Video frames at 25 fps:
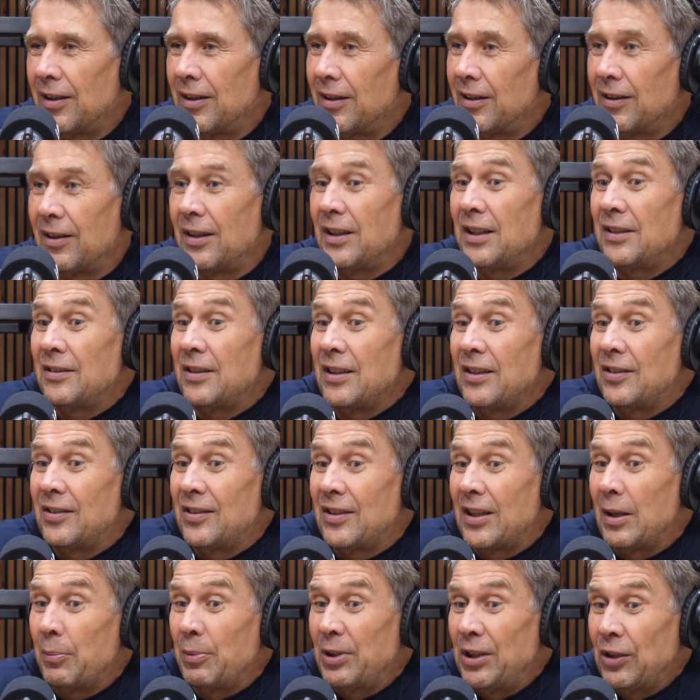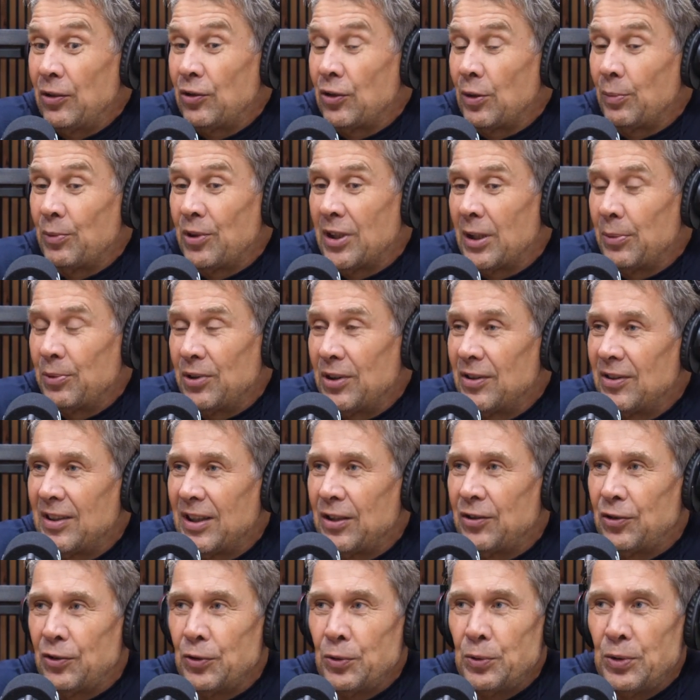It's happening sometimes. It takes
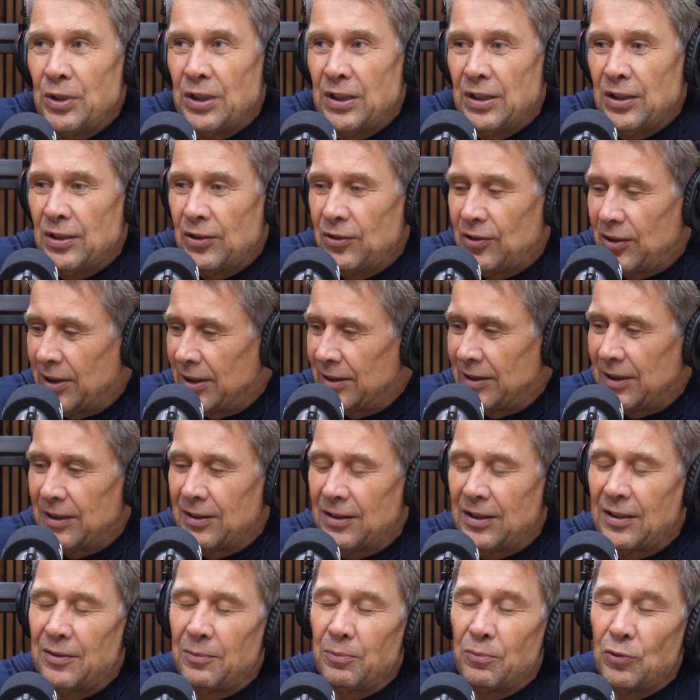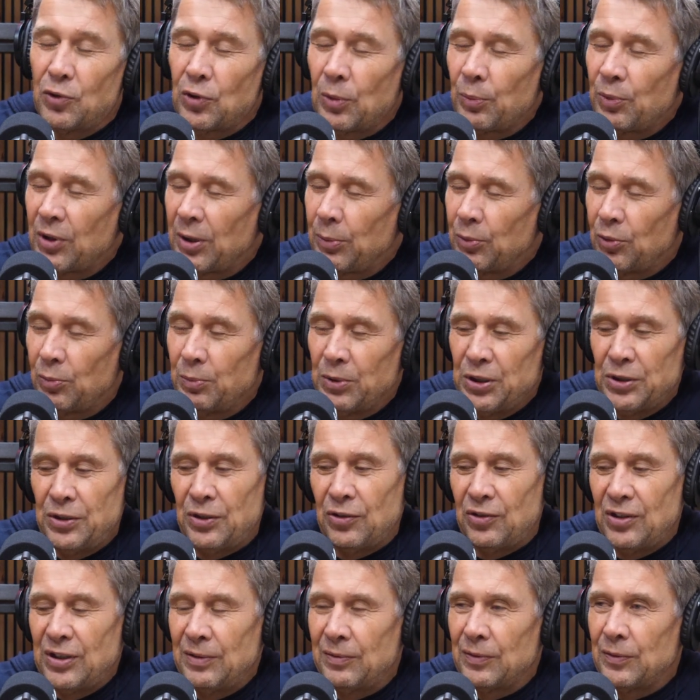2 years and sometimes millions
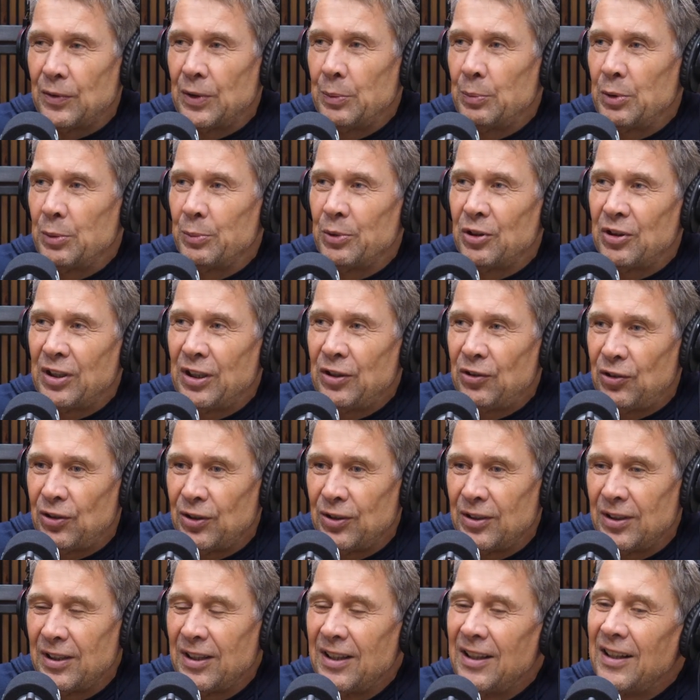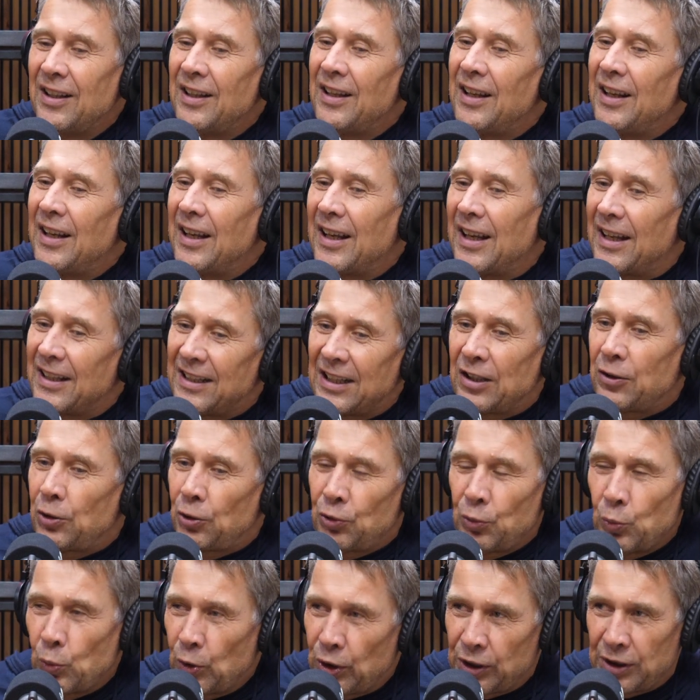even for implementation. That
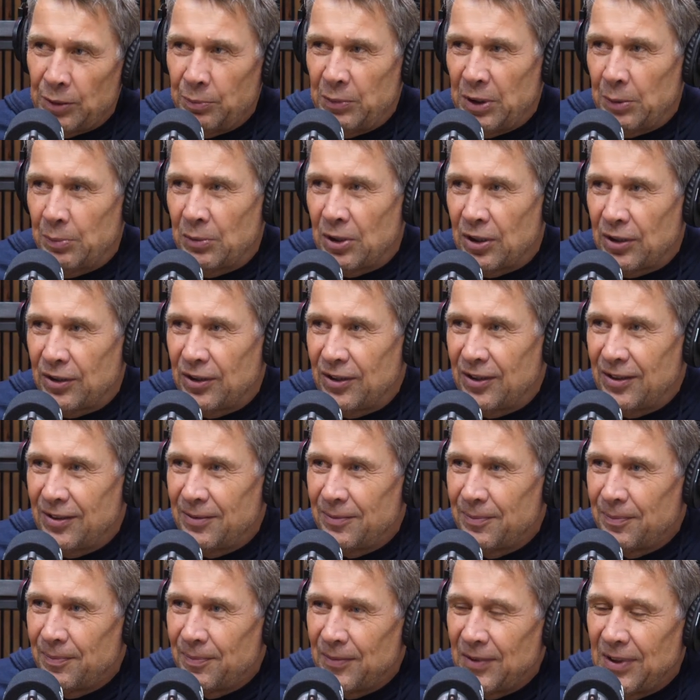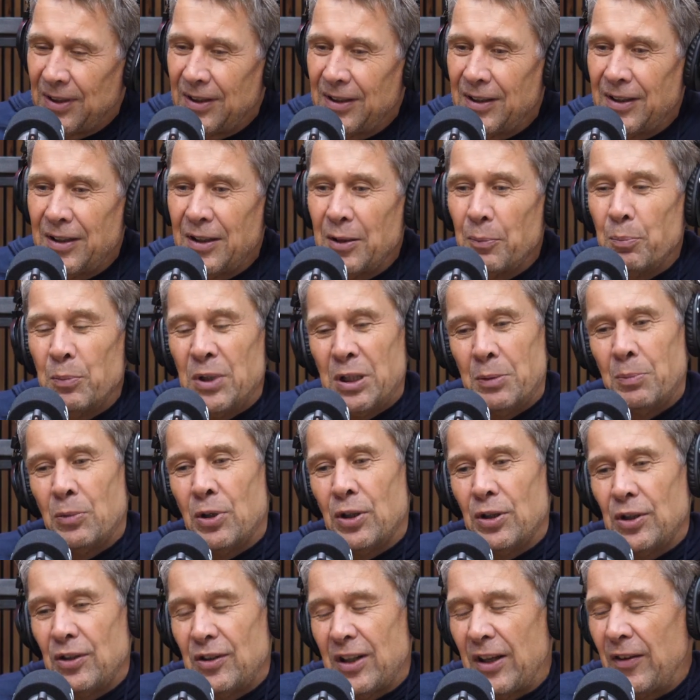doesn't work in mid-market.
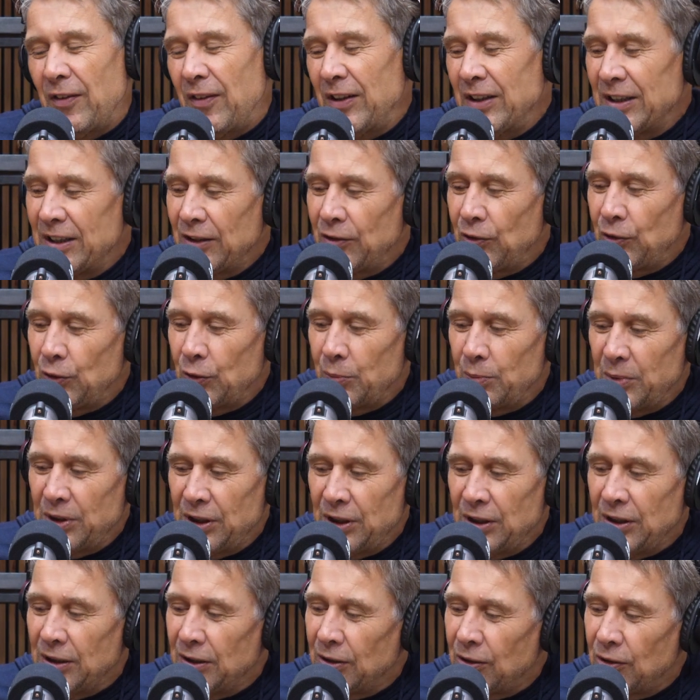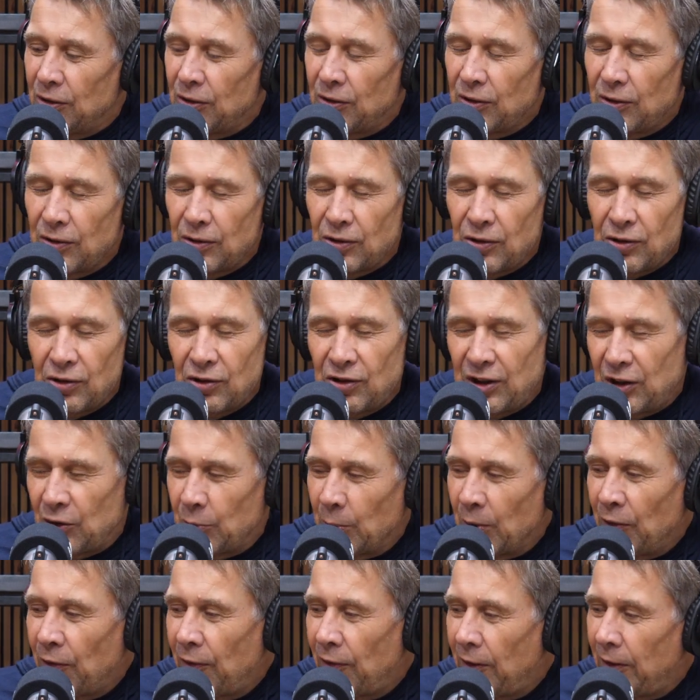Mid-market, I think it should be 6
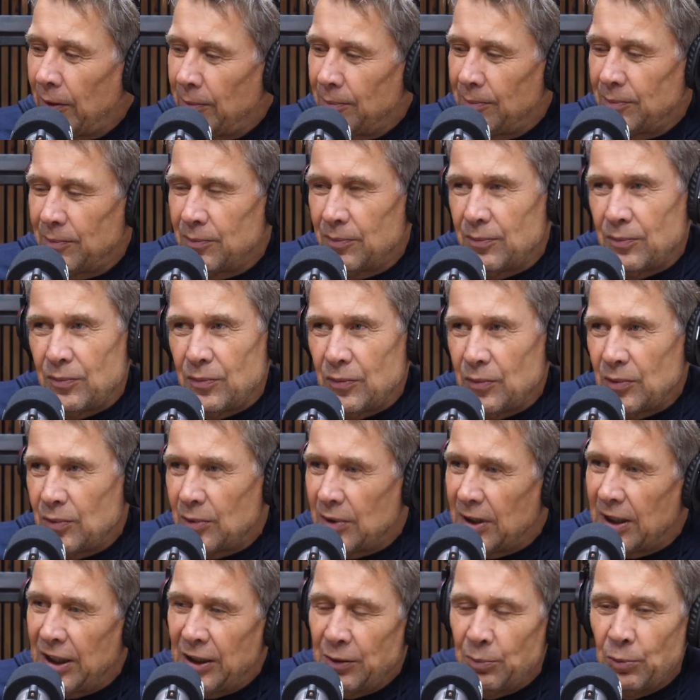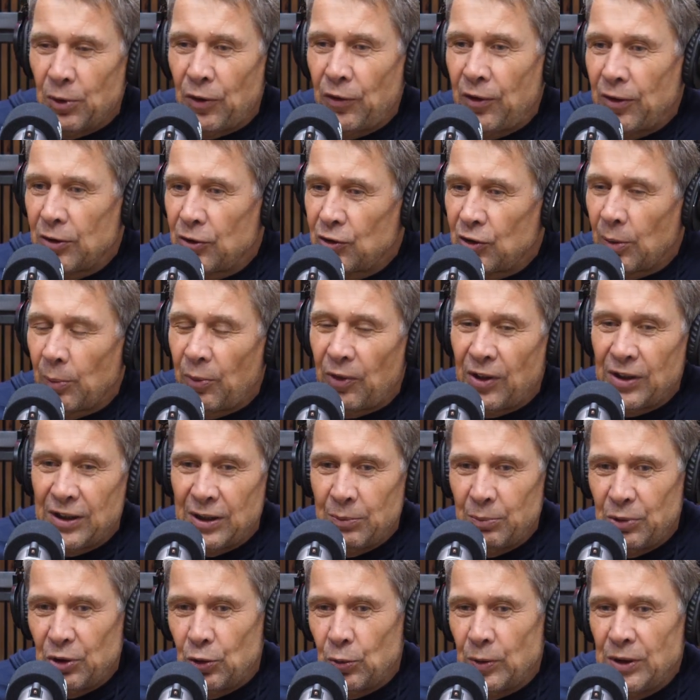months, 8 months, something in
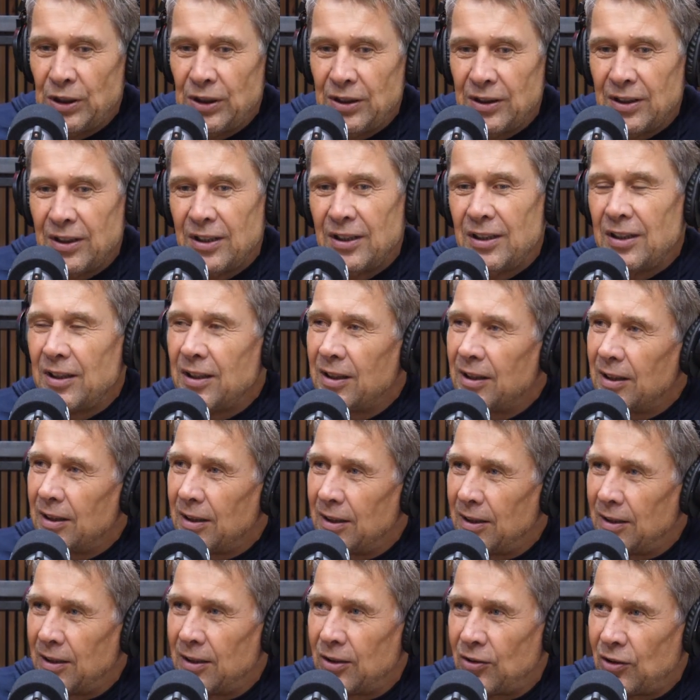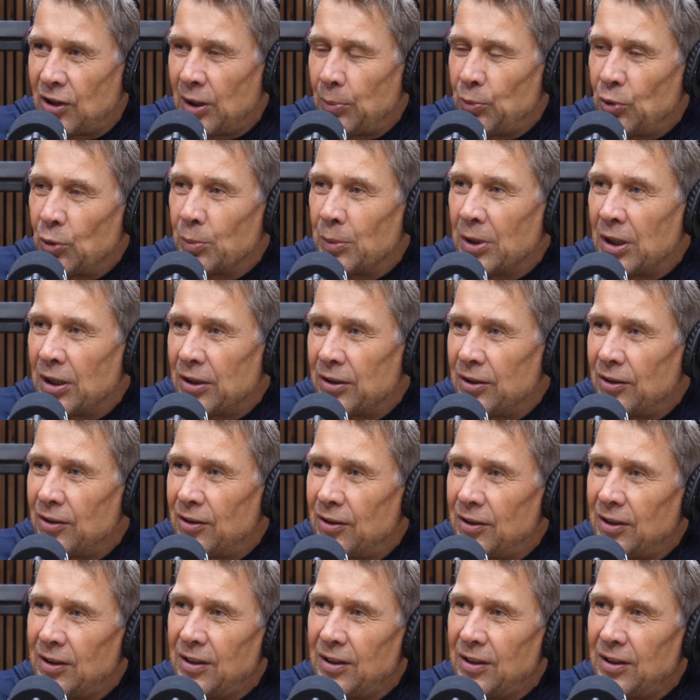between. Time to market.